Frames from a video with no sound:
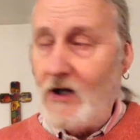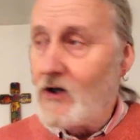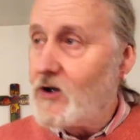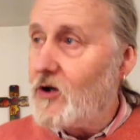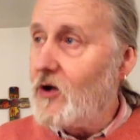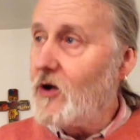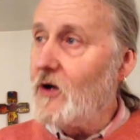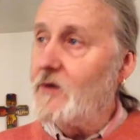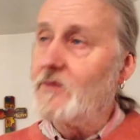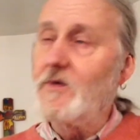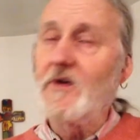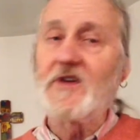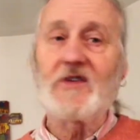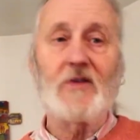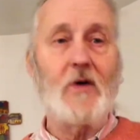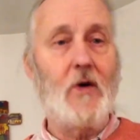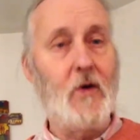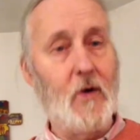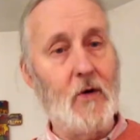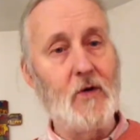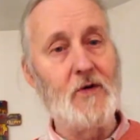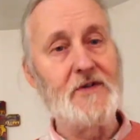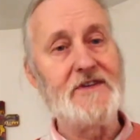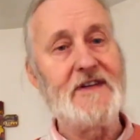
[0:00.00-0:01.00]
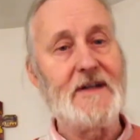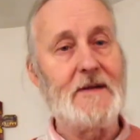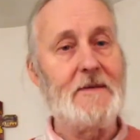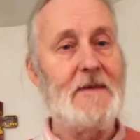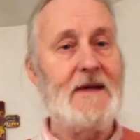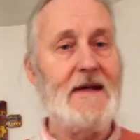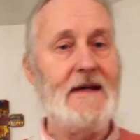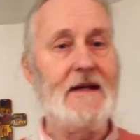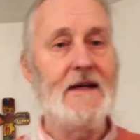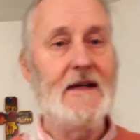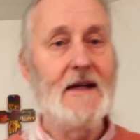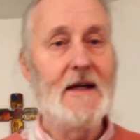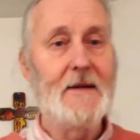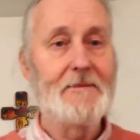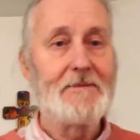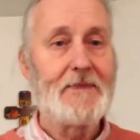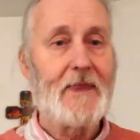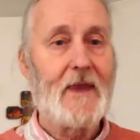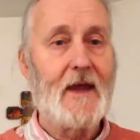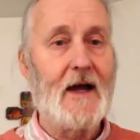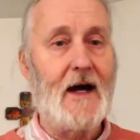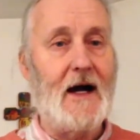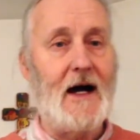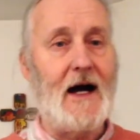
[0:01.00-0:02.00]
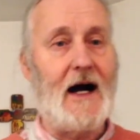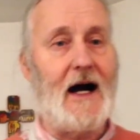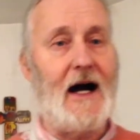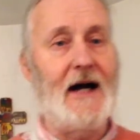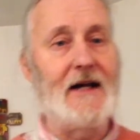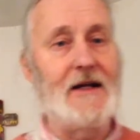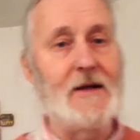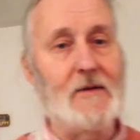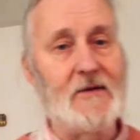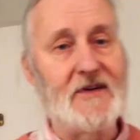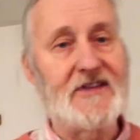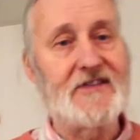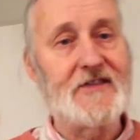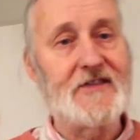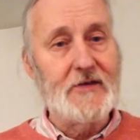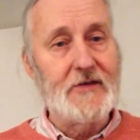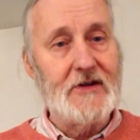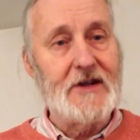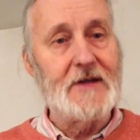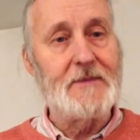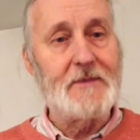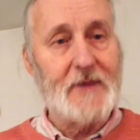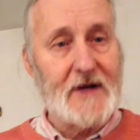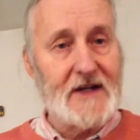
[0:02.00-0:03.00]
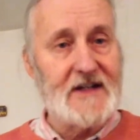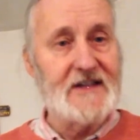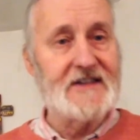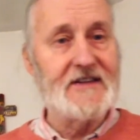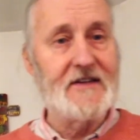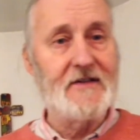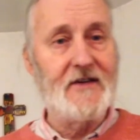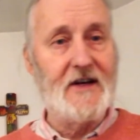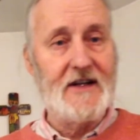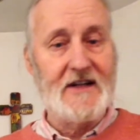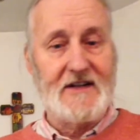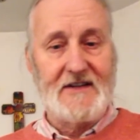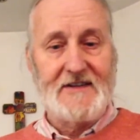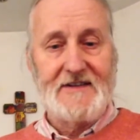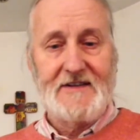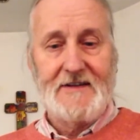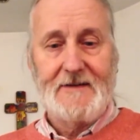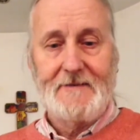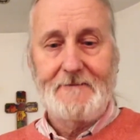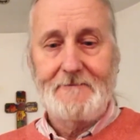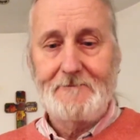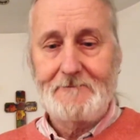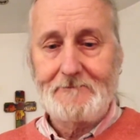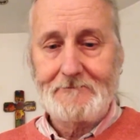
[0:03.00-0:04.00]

God was holding me, and it was the prayers of others.